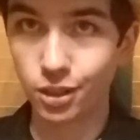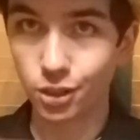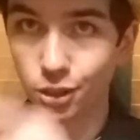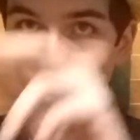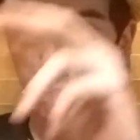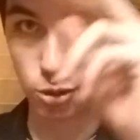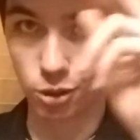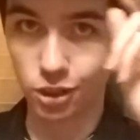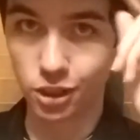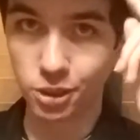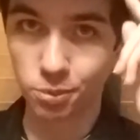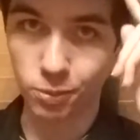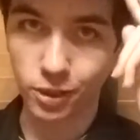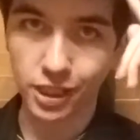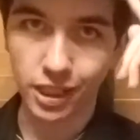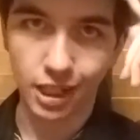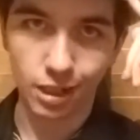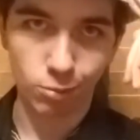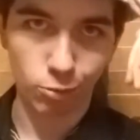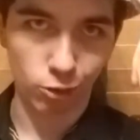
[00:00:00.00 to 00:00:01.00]
Trust me,
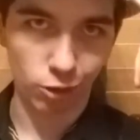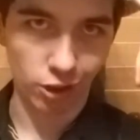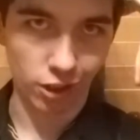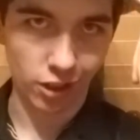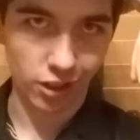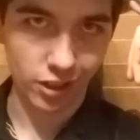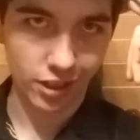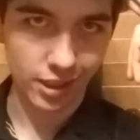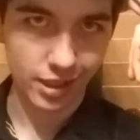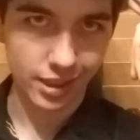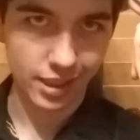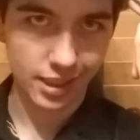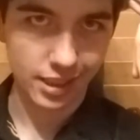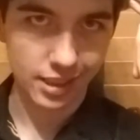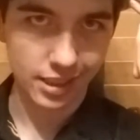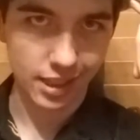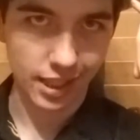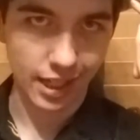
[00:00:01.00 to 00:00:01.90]
I'm working on this,